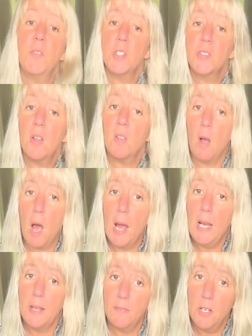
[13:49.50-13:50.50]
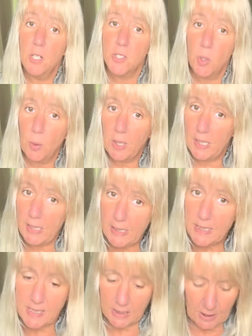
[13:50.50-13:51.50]
there's a lot in there, so we're gonna need a
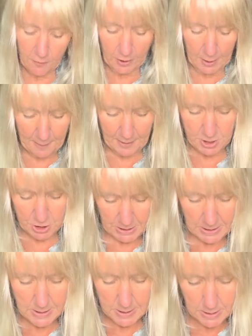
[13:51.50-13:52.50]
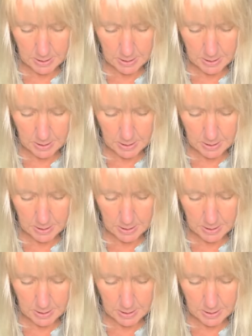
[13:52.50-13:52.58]
significant amount of cheese.